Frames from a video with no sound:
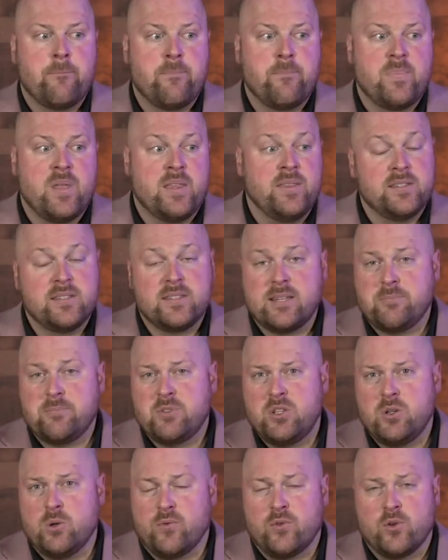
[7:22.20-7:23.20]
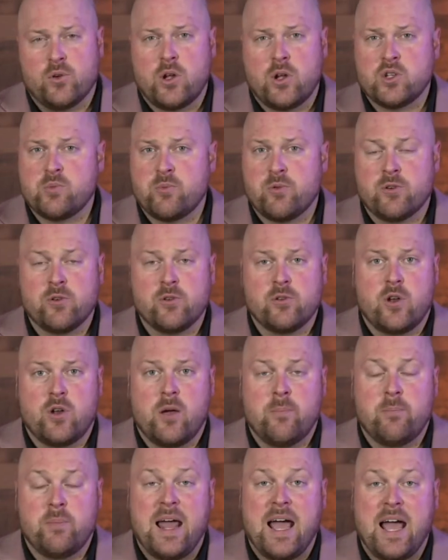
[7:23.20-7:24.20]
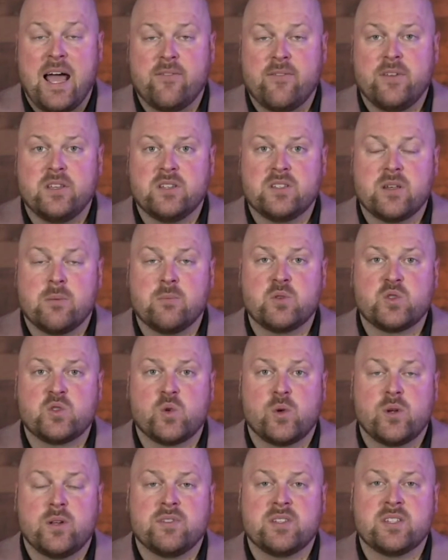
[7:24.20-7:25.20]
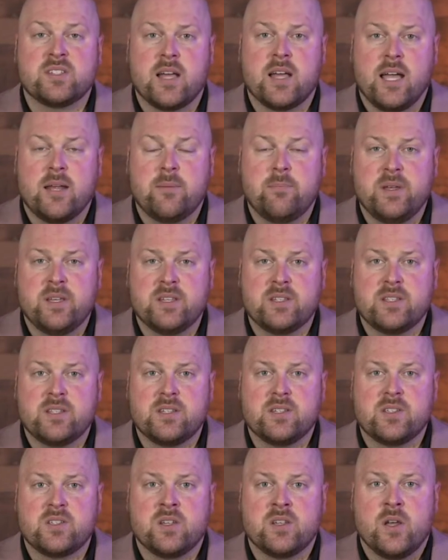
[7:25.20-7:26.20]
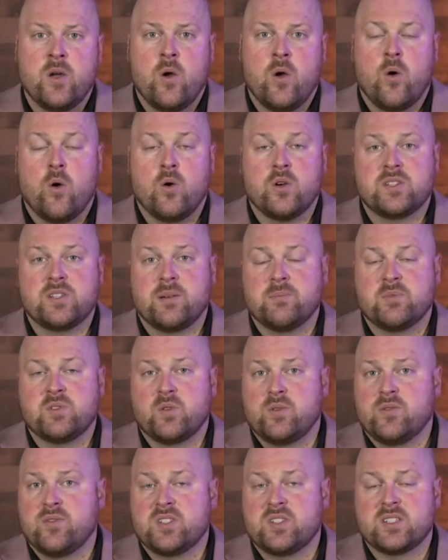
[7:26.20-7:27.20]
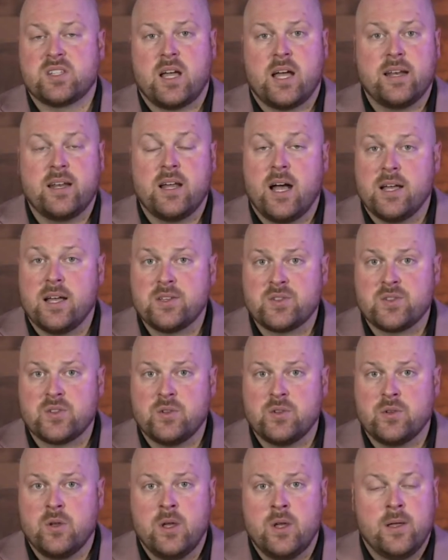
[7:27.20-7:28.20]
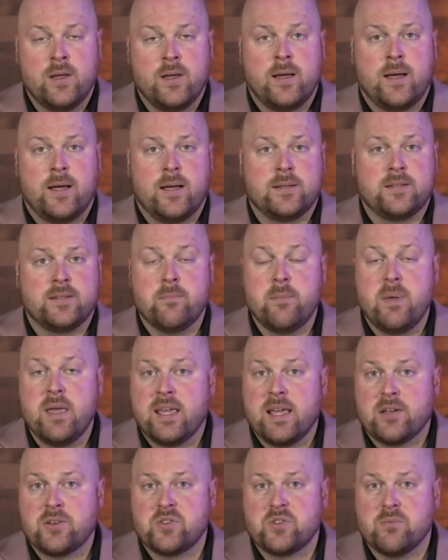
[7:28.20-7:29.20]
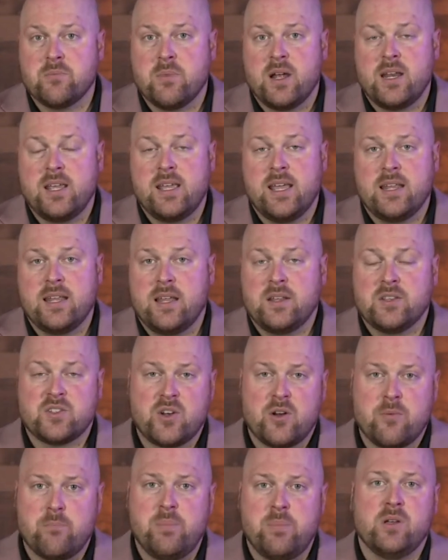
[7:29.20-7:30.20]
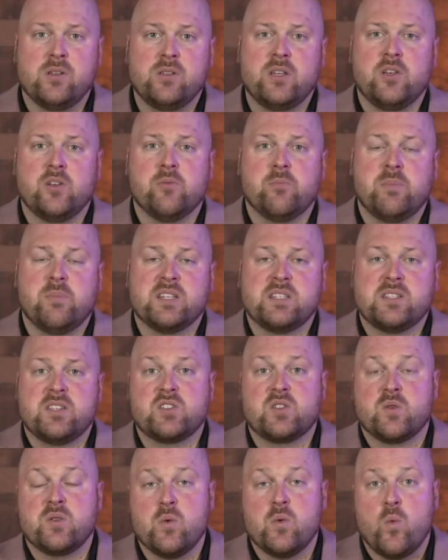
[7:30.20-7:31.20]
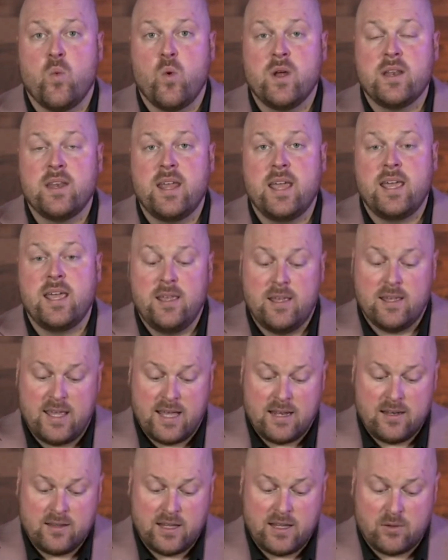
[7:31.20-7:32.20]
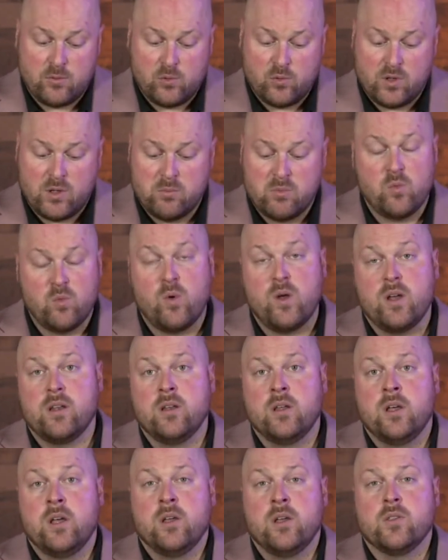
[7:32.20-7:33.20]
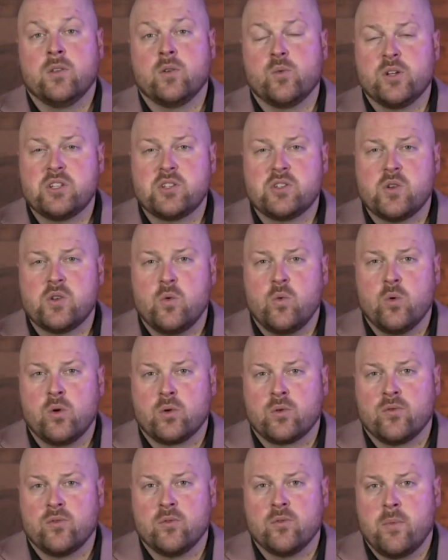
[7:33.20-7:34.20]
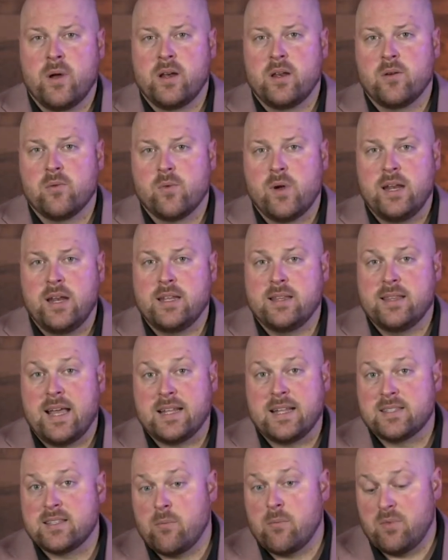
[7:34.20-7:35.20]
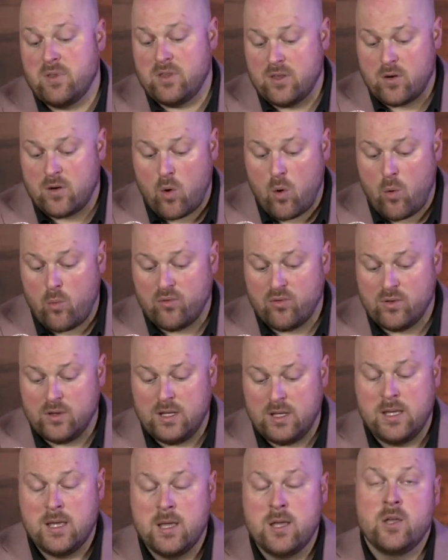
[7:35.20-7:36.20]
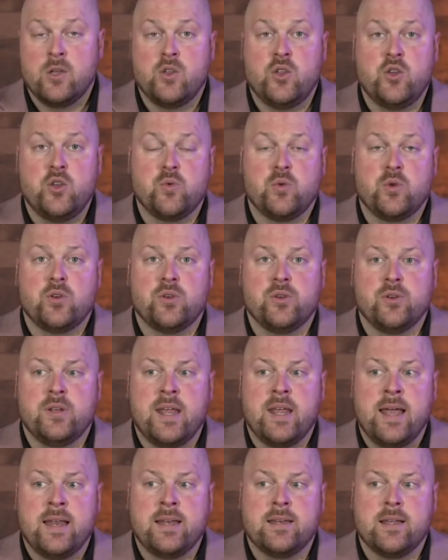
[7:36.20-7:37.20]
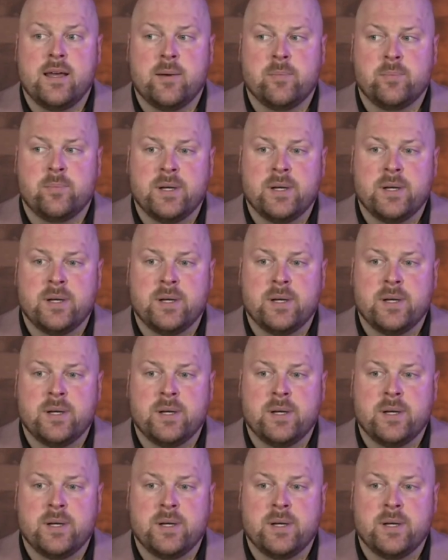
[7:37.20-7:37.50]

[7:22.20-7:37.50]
and this is up to you if you're an entrepreneur or not, but having some sort of side business or some sort of side hustle to make extra money and start building your business so that one day, again, like rule number 1, the rich don't work for money, right? And that's something that hopefully you could end up